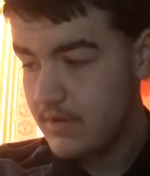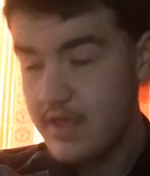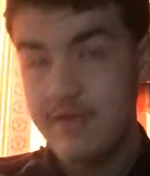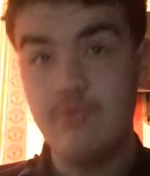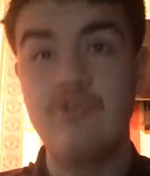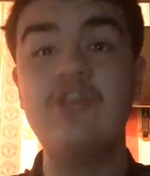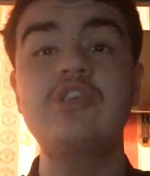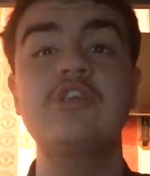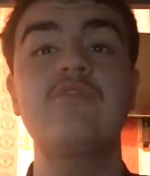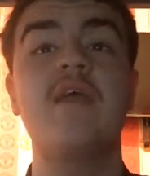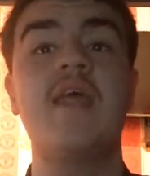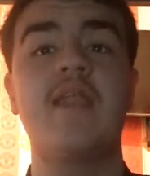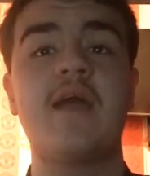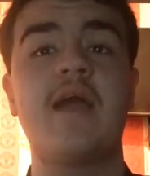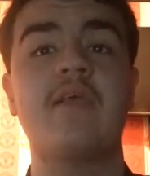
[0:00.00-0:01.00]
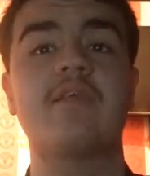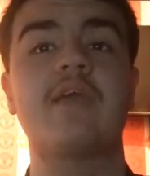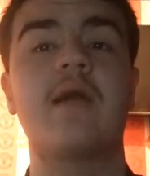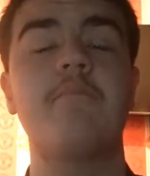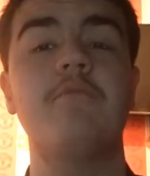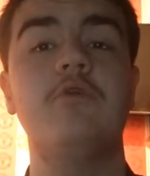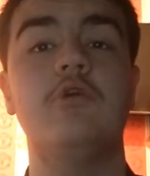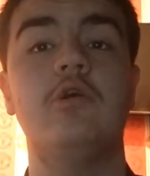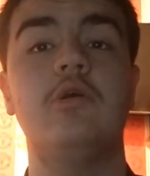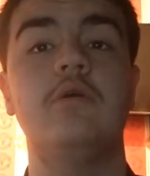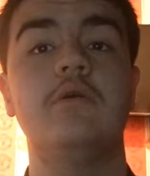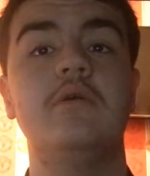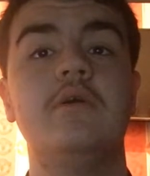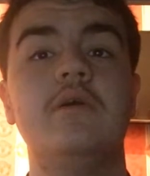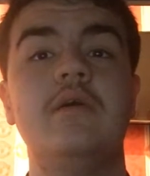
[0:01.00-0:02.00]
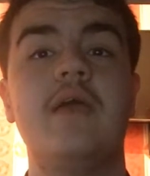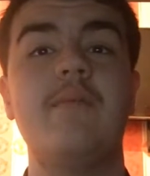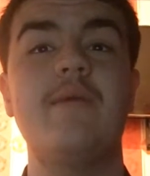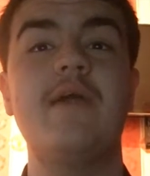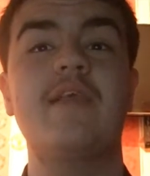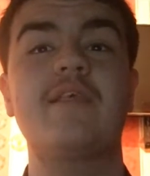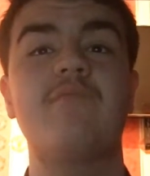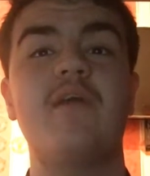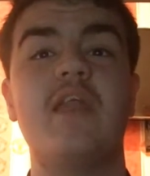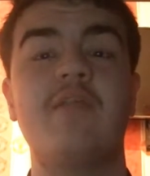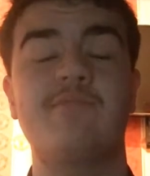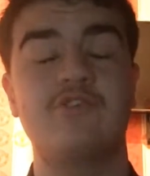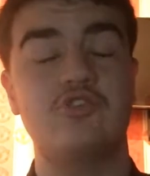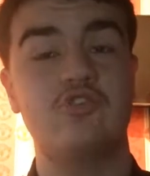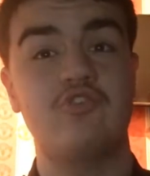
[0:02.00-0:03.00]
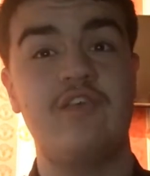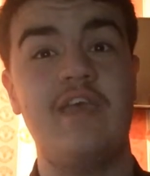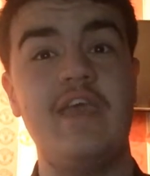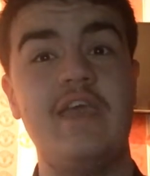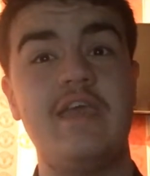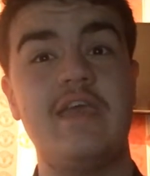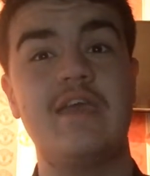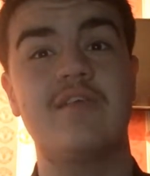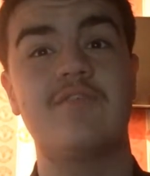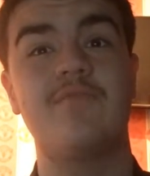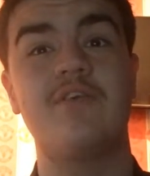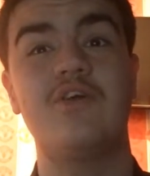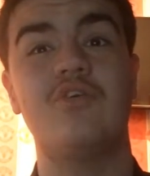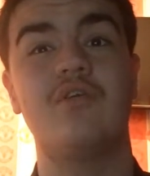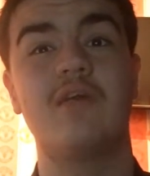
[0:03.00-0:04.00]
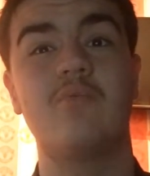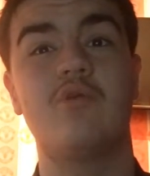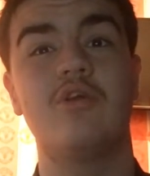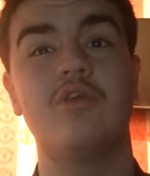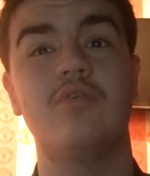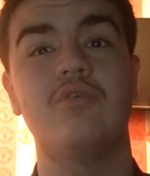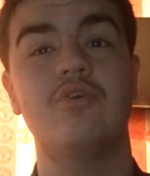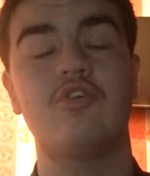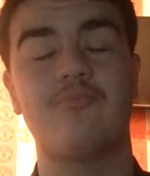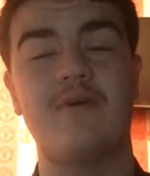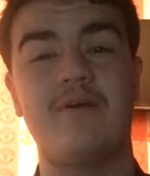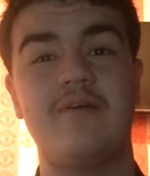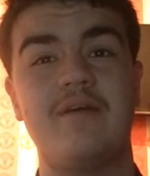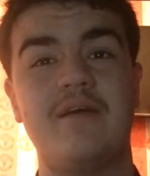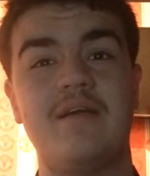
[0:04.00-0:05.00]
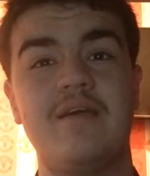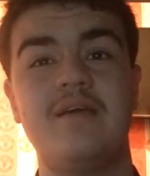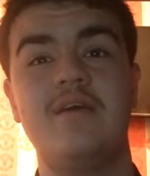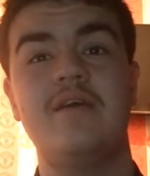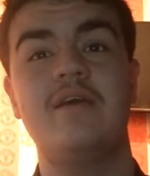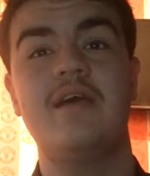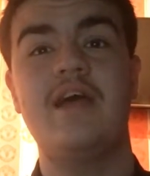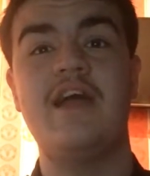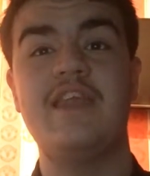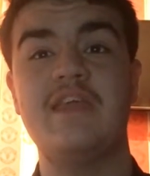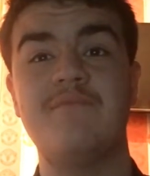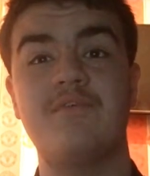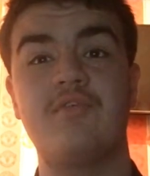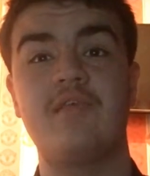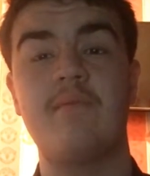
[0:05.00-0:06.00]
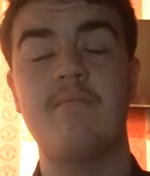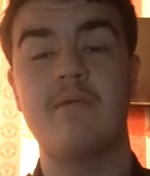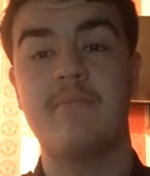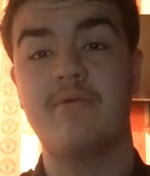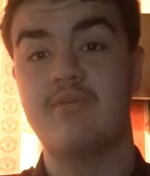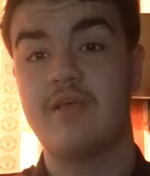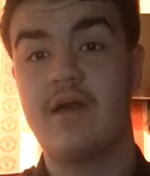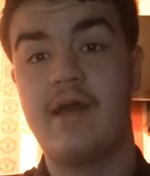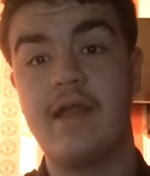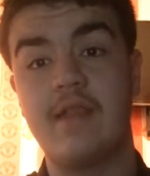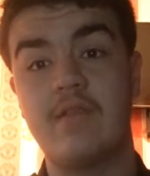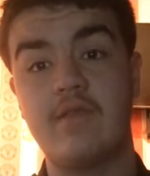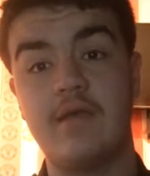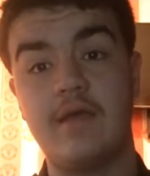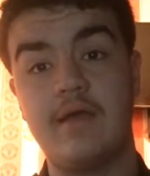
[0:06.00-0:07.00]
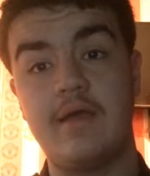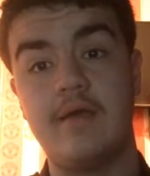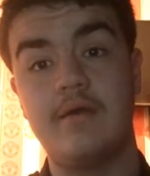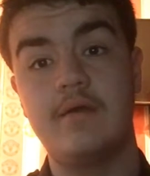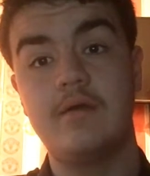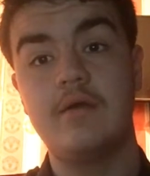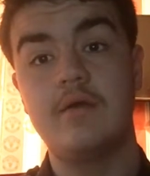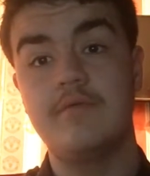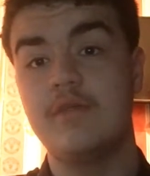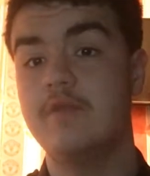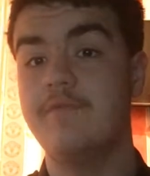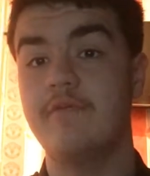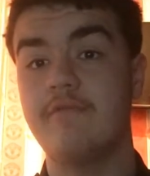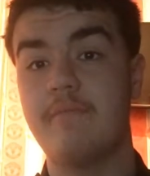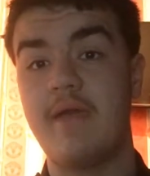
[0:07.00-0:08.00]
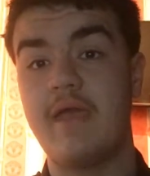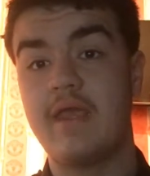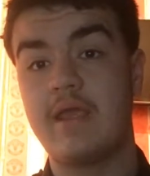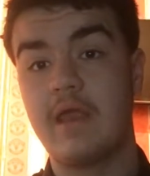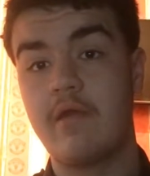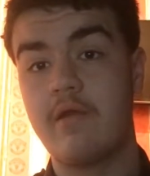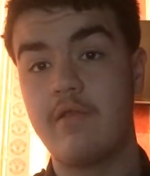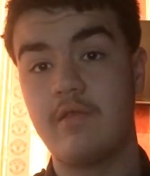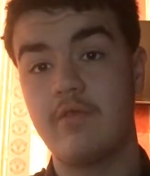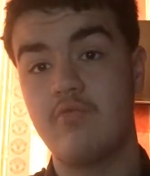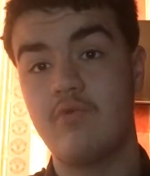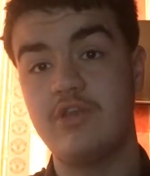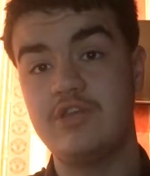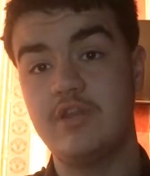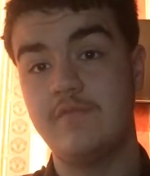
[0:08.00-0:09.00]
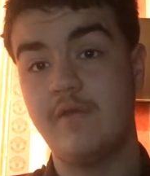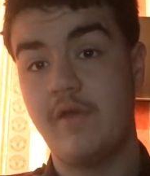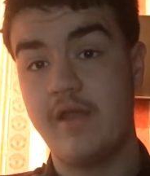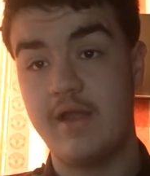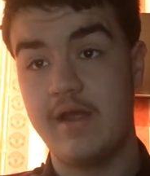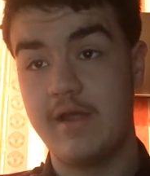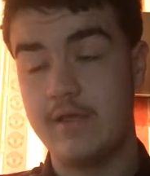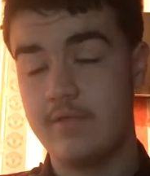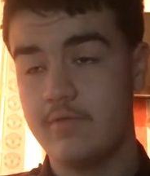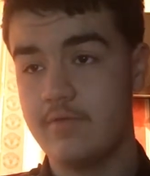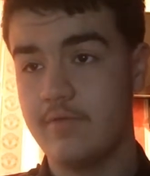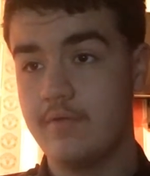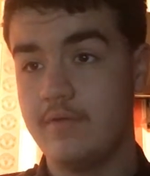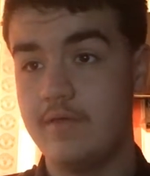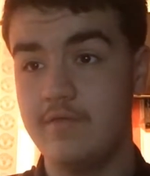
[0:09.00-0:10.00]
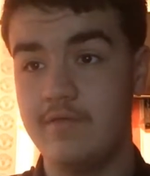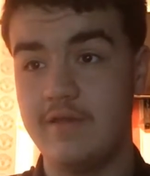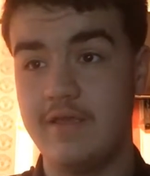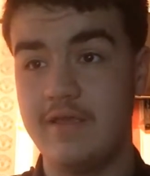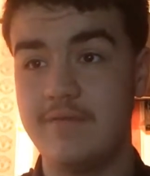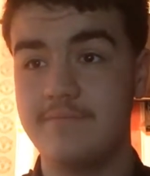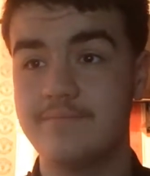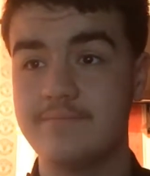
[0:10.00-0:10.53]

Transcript: And it was actually a really nice cameo. It makes him really special because he is the only one who knows about Eddie and the symbiote besides, uh, you know, the other main characters, which is very nice, isn't it?